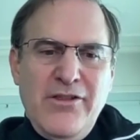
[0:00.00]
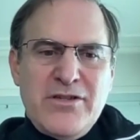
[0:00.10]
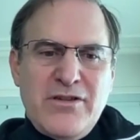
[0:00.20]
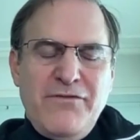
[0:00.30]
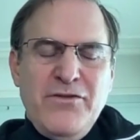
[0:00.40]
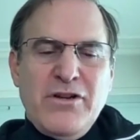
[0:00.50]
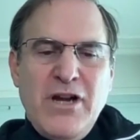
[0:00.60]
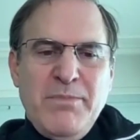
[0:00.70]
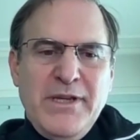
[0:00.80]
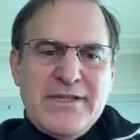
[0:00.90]
There's a few
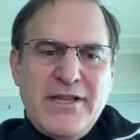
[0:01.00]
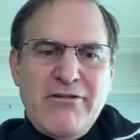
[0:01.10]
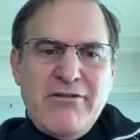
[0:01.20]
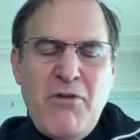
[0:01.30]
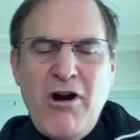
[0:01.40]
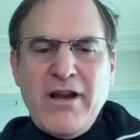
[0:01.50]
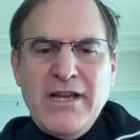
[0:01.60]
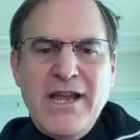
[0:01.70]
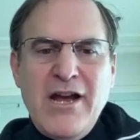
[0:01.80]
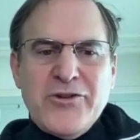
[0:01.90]
companies that are in the
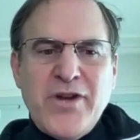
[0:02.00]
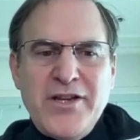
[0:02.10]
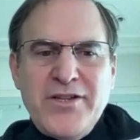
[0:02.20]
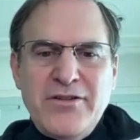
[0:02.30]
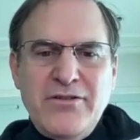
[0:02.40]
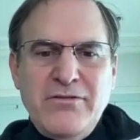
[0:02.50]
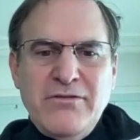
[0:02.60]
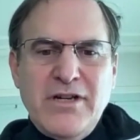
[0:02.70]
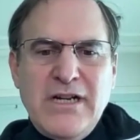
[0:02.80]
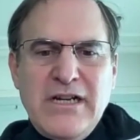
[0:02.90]
market now trying to
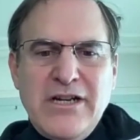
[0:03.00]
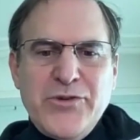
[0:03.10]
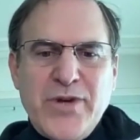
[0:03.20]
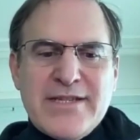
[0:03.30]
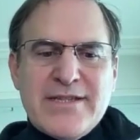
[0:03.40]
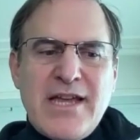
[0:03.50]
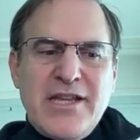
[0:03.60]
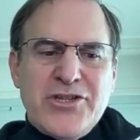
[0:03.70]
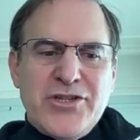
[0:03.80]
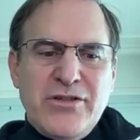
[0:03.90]
address that
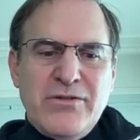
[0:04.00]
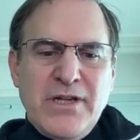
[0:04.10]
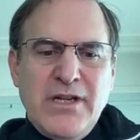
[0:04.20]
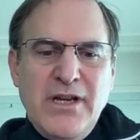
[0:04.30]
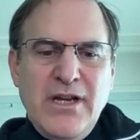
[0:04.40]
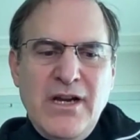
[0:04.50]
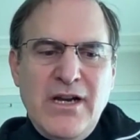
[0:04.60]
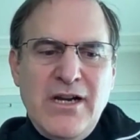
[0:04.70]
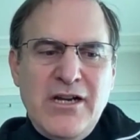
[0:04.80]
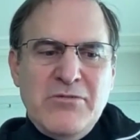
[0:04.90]
issue.
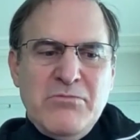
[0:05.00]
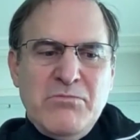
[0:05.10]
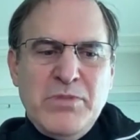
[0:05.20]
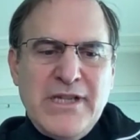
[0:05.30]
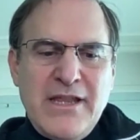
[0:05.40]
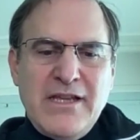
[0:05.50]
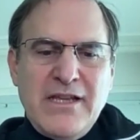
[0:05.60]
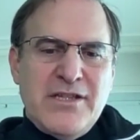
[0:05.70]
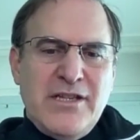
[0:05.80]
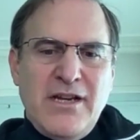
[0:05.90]
But I think
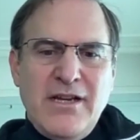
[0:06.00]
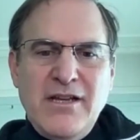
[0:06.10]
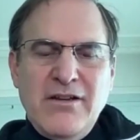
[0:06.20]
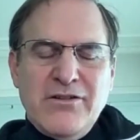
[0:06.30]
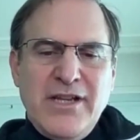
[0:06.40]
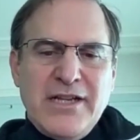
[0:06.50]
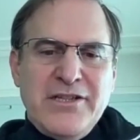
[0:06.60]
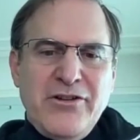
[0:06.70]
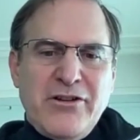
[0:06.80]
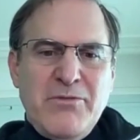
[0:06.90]
it's, yeah,
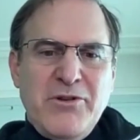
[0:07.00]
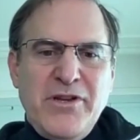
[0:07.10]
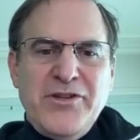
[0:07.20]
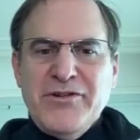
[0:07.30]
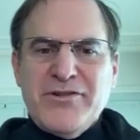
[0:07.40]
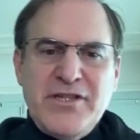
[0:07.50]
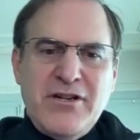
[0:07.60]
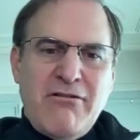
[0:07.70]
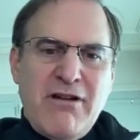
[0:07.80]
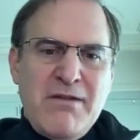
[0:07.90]
connecting your community to your
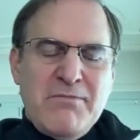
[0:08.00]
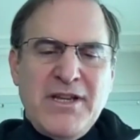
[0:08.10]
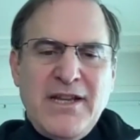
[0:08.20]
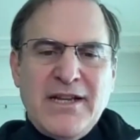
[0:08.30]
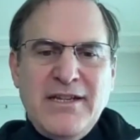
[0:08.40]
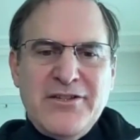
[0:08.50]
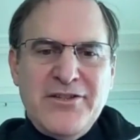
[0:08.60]
CRM, connecting it